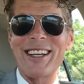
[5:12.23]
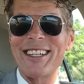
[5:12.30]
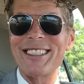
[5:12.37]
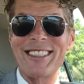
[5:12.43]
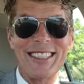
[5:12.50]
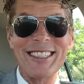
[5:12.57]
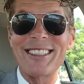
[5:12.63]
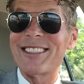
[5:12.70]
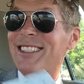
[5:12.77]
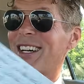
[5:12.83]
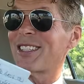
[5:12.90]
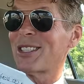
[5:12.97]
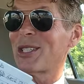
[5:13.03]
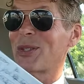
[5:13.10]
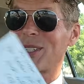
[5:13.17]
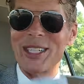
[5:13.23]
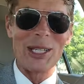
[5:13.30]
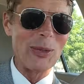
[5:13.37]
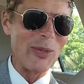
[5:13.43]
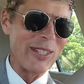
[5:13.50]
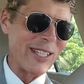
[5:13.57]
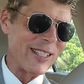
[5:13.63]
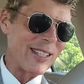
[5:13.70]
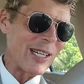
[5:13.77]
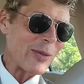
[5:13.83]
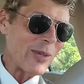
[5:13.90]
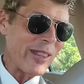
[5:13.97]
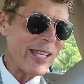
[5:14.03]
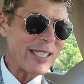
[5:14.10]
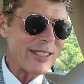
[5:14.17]
because this is also a good one.
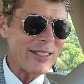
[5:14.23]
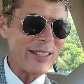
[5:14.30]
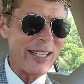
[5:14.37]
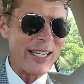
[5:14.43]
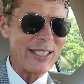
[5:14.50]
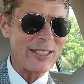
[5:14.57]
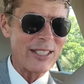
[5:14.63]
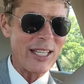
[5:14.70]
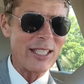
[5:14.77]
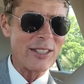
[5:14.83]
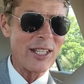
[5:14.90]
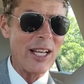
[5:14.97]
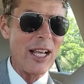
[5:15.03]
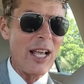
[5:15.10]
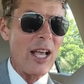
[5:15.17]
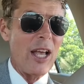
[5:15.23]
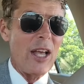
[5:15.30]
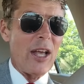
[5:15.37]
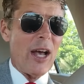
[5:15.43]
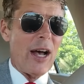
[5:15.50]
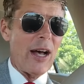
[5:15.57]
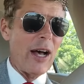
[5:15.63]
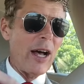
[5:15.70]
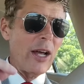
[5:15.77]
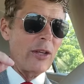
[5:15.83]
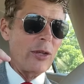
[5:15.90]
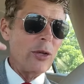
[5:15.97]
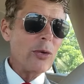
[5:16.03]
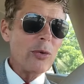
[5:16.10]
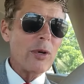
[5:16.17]
Along with yesterday, it says, uh,
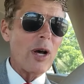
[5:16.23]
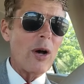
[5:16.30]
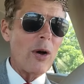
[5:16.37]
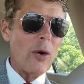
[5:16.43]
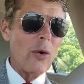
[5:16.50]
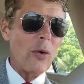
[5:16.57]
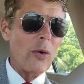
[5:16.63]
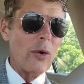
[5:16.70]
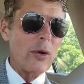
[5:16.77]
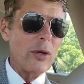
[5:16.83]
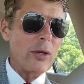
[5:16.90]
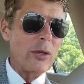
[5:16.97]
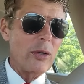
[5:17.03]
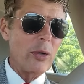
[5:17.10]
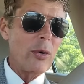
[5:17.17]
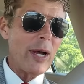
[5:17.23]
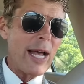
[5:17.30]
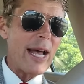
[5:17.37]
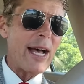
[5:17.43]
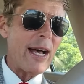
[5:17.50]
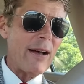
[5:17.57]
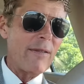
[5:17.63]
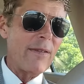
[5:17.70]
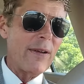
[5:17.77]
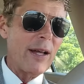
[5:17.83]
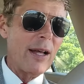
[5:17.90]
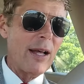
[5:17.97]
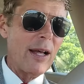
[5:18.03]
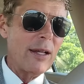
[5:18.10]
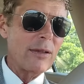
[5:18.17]
you know, you have
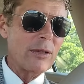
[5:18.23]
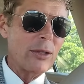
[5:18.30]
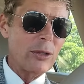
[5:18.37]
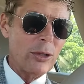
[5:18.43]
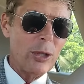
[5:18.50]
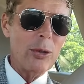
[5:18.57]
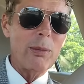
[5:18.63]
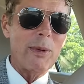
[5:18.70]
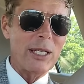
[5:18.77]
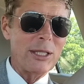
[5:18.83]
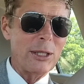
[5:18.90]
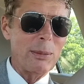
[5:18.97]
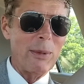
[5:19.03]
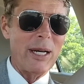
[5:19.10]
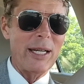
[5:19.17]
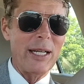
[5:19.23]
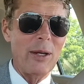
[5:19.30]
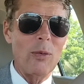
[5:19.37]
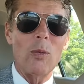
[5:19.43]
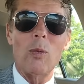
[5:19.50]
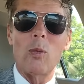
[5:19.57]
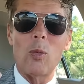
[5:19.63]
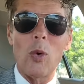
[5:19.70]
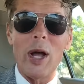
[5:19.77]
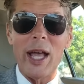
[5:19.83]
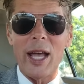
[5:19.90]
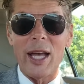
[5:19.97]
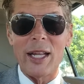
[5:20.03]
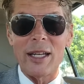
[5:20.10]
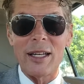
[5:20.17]
too much money
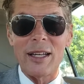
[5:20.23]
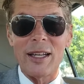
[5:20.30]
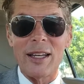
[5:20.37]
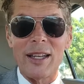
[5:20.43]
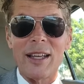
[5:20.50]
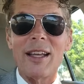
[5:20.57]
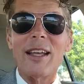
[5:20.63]
when